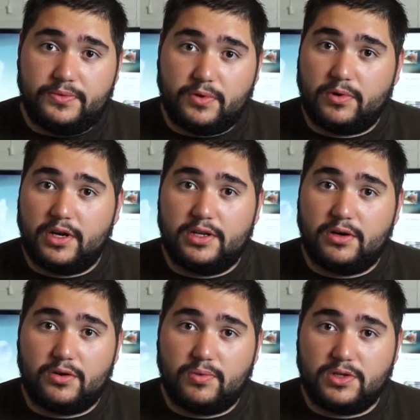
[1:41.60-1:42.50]
or any
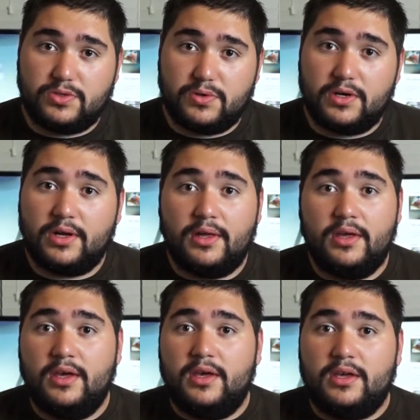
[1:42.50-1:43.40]
hardware store,
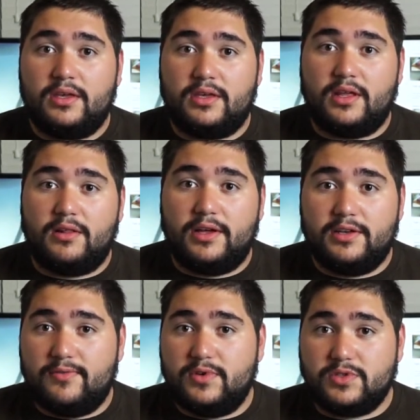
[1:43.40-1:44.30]
get a light
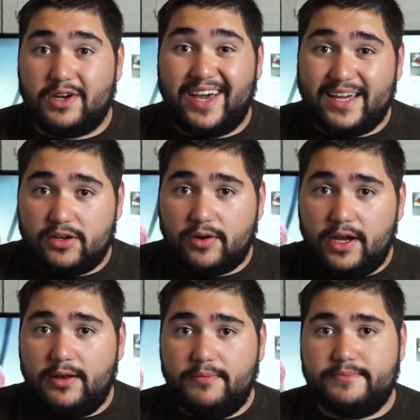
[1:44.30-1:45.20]
diffuser egg
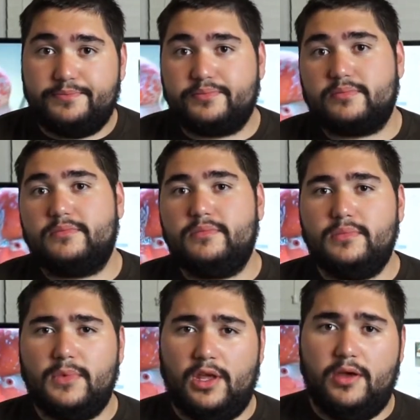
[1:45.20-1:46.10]
crate.
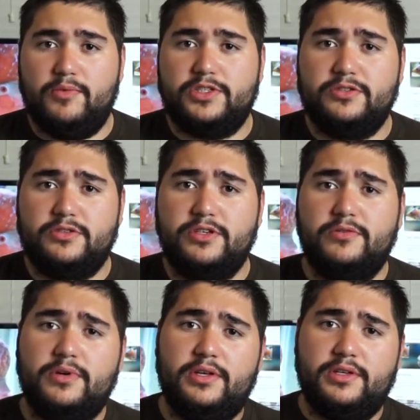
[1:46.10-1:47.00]
And what you'll
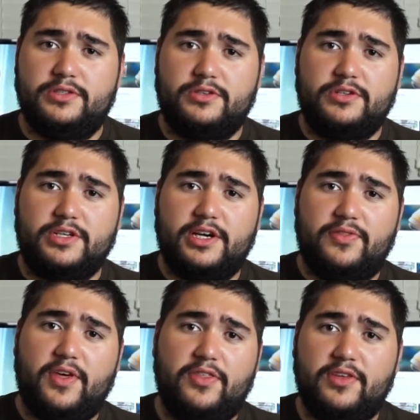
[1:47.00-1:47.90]
do is you're going to cut
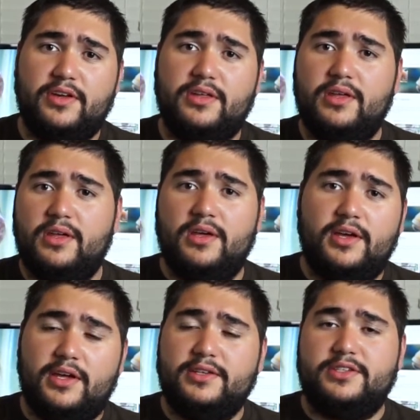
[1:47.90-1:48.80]
that thing
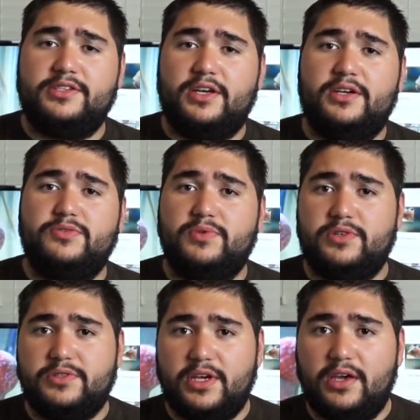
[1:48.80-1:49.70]
into size with
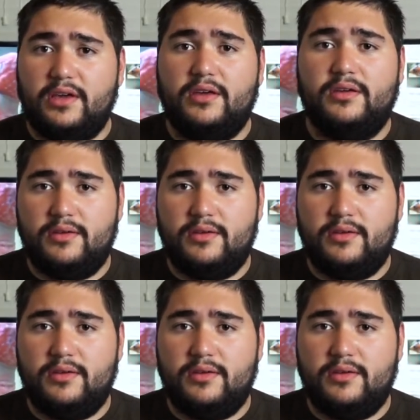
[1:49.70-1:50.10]
your tank,